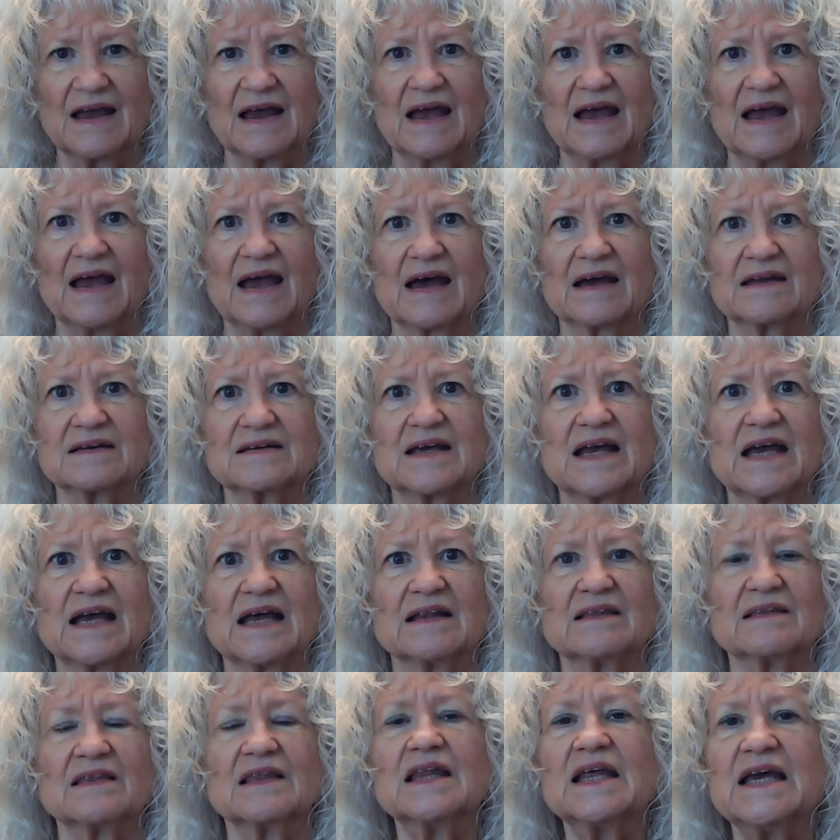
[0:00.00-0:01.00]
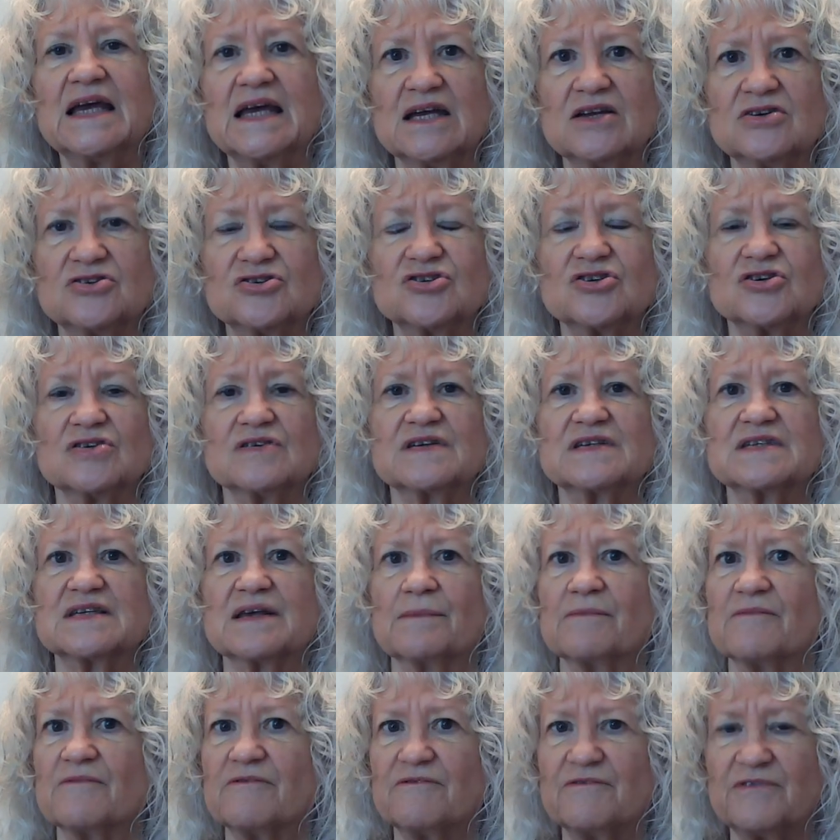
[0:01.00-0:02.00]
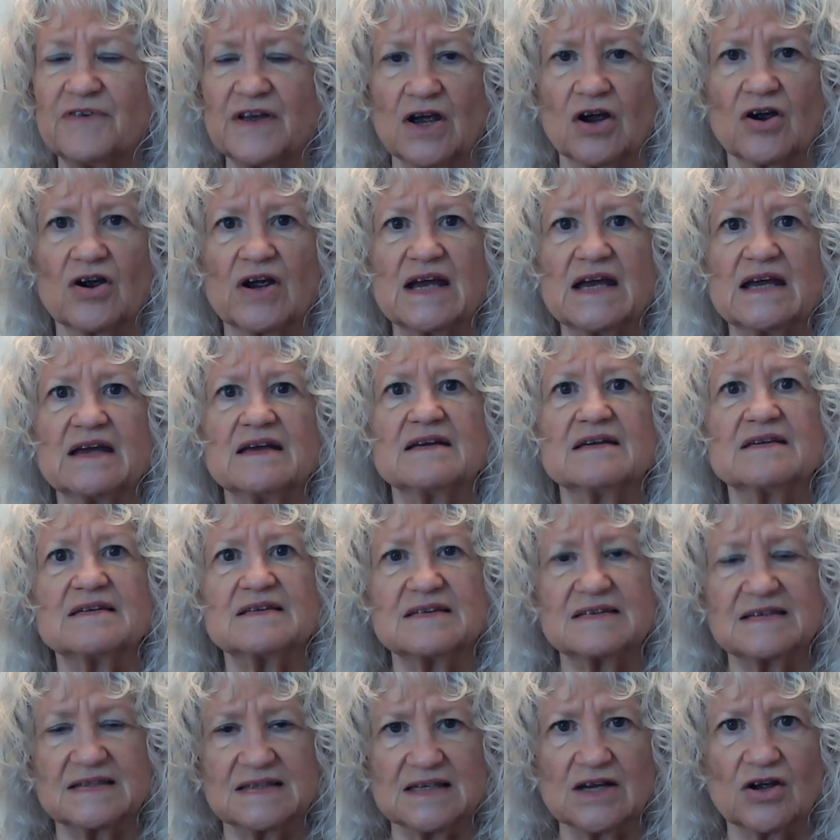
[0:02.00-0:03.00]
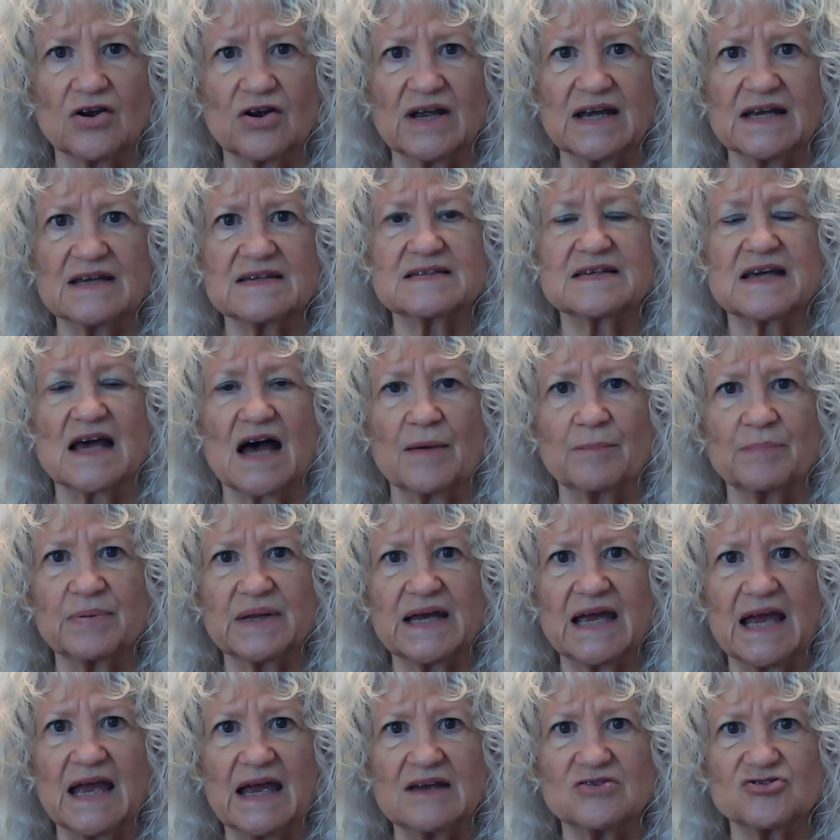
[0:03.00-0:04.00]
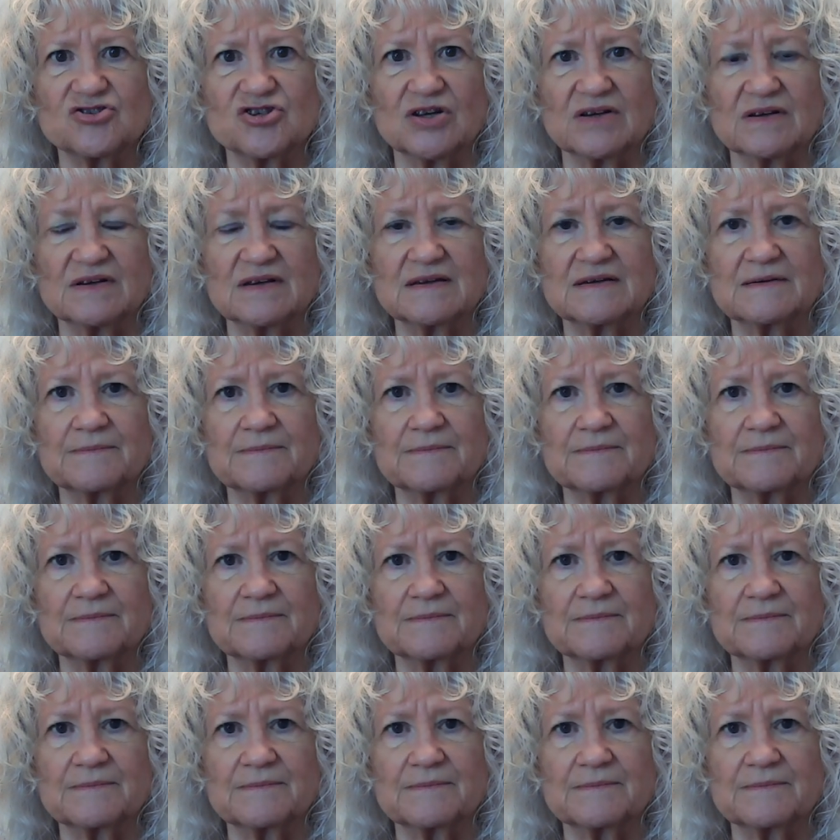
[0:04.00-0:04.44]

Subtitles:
and can lead to some very serious complications.